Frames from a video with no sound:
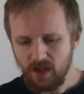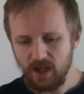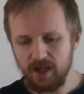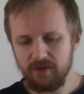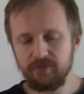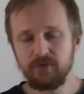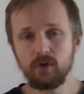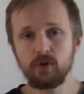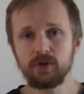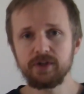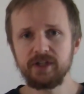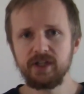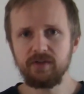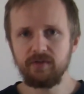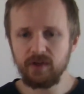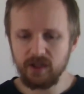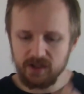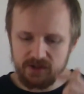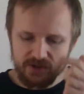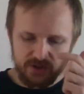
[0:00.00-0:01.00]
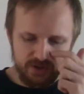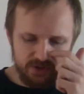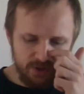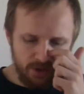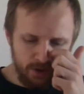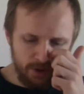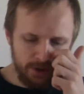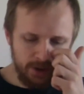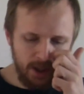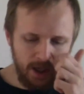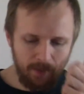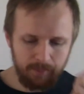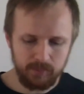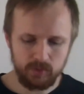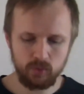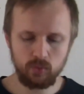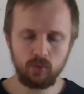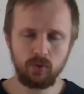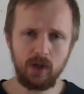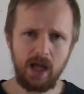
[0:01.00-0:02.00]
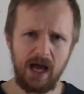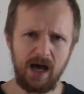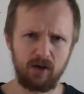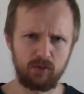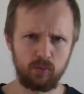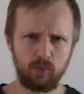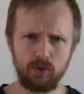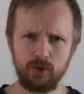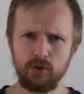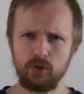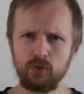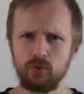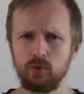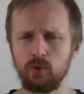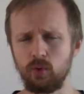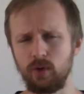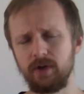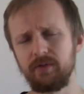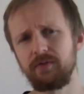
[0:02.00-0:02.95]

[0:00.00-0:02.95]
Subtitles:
If your TV is turned up too loud, what do you do?